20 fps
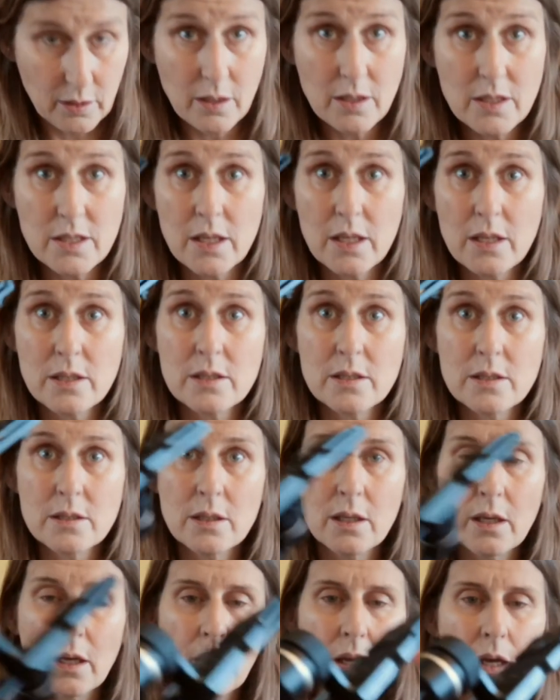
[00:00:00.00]
is this.
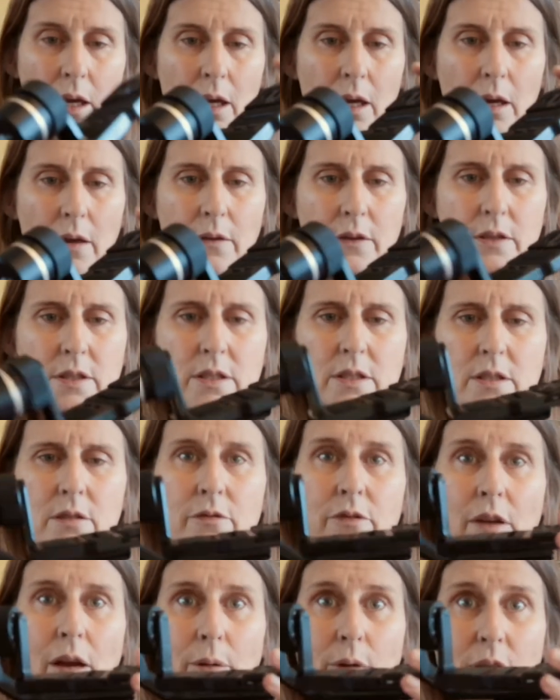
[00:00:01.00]
This is the
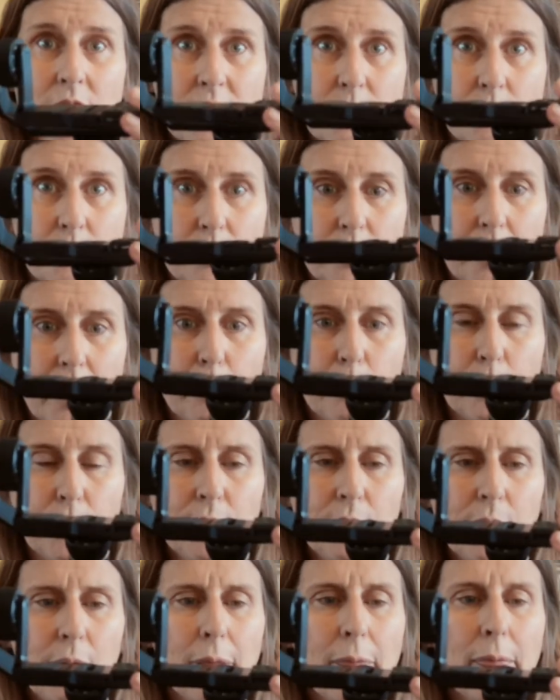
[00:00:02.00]
very small
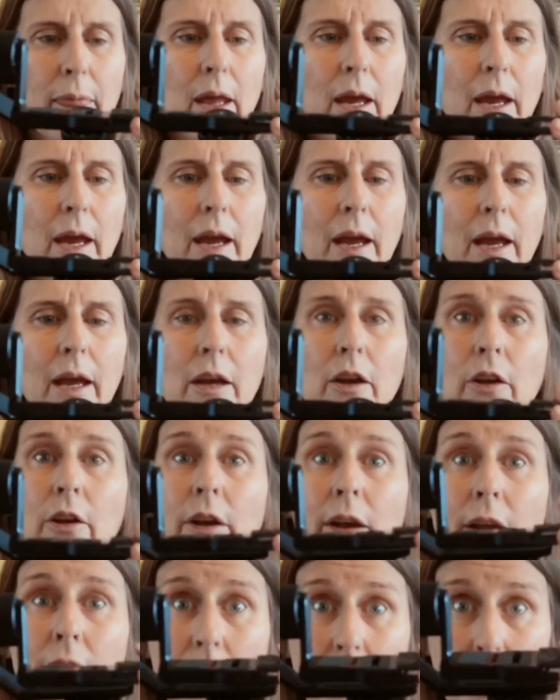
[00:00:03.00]
gimbal,
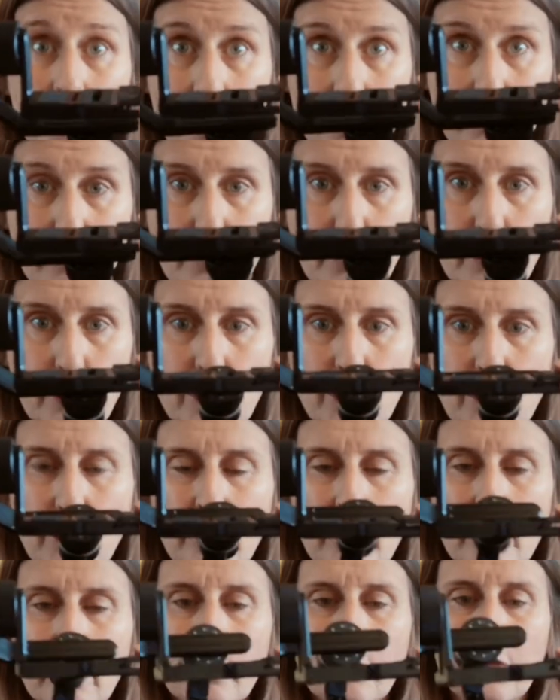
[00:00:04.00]
and you
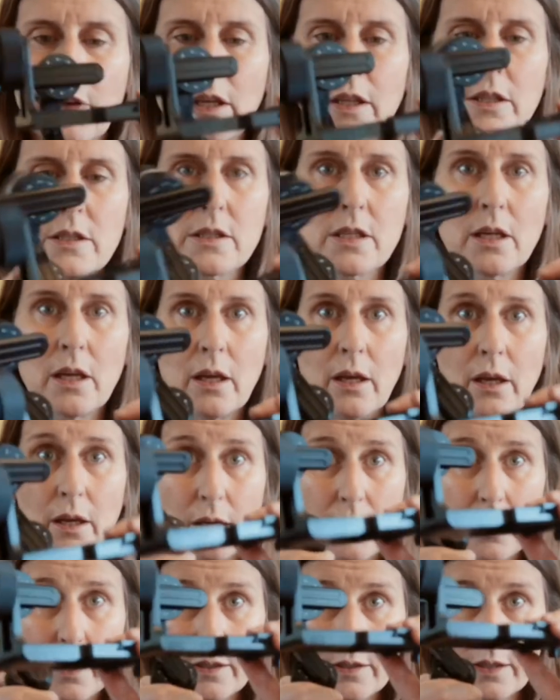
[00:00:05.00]
can fit
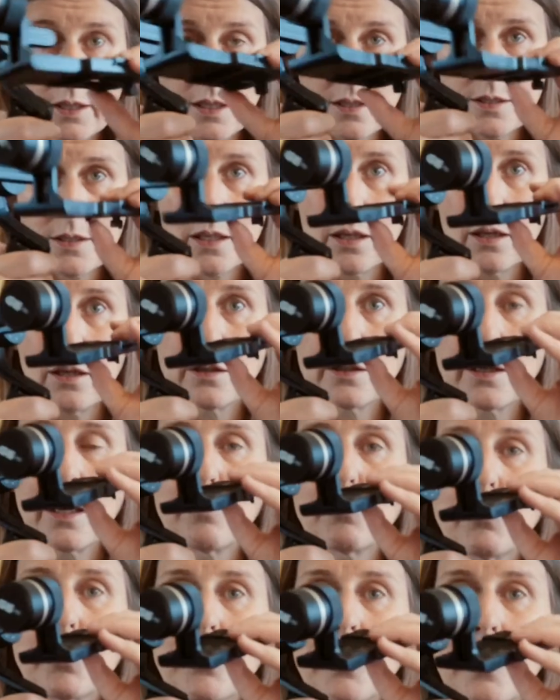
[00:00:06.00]
a DSLR
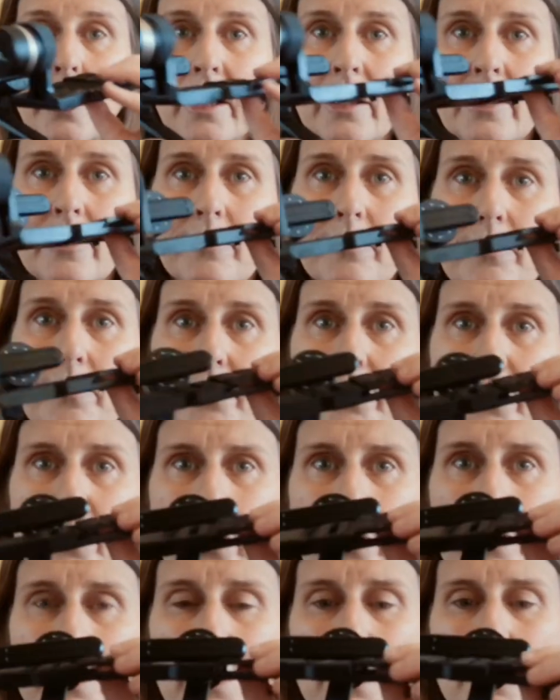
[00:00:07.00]
camera on here.
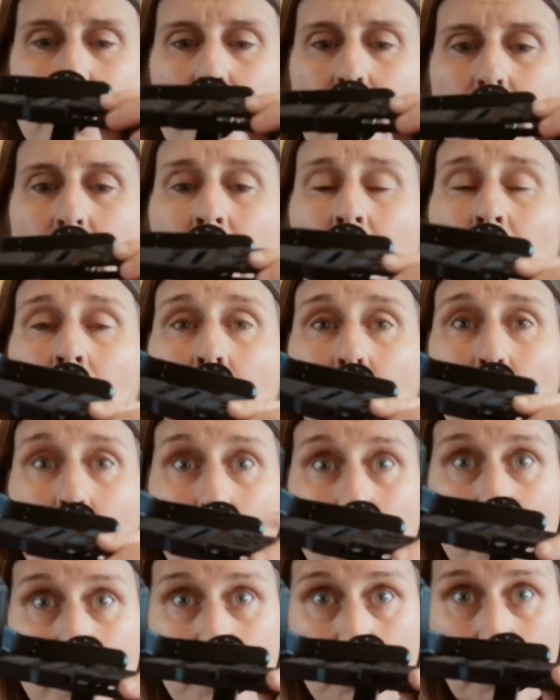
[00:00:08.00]
Not a DSLR,
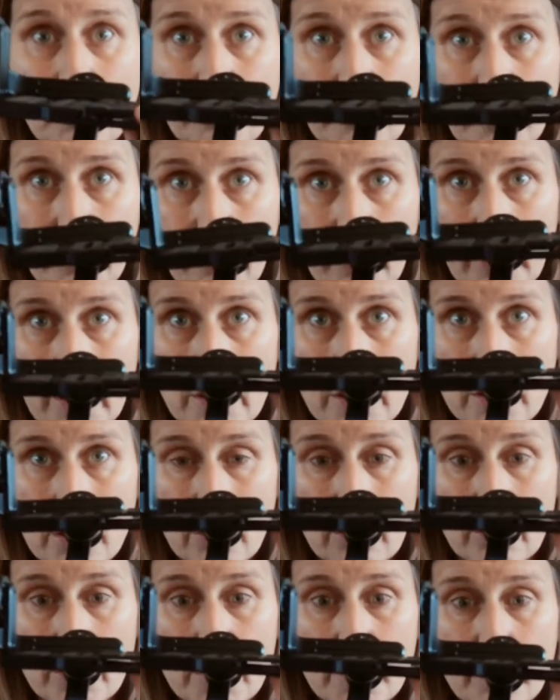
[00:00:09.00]
a small mirrorless
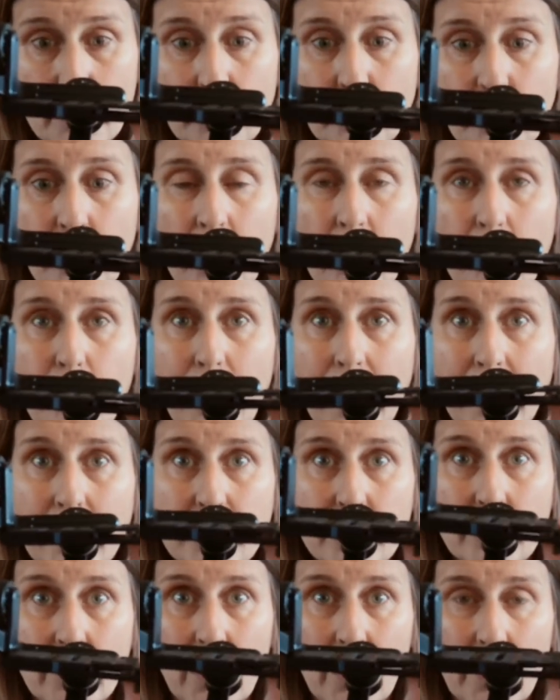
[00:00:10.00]
or a small
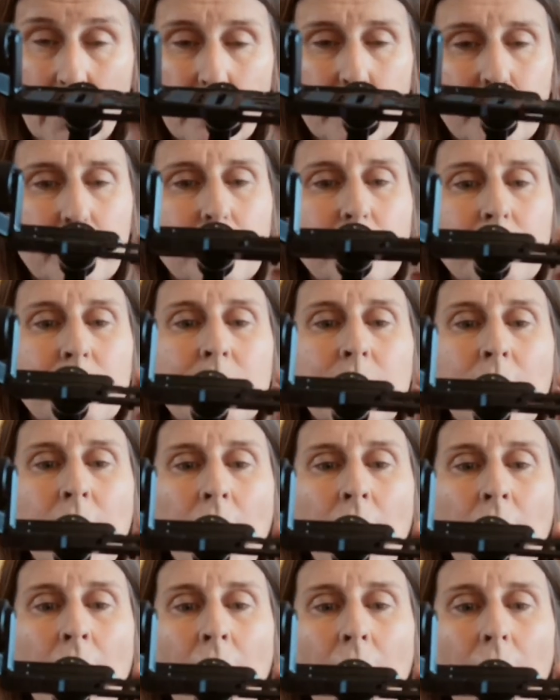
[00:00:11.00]
compact on here.
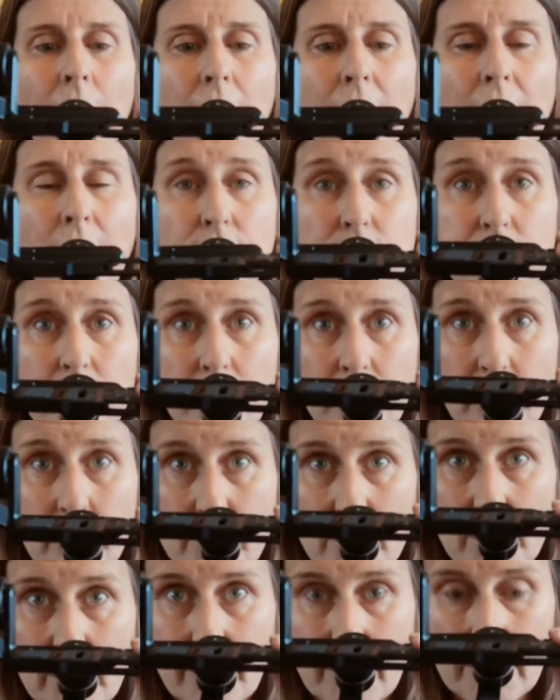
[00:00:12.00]
And you can
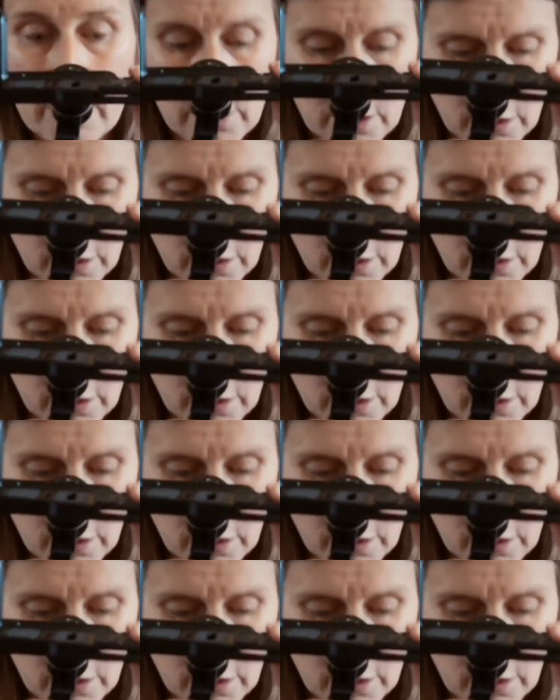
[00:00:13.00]
also fit a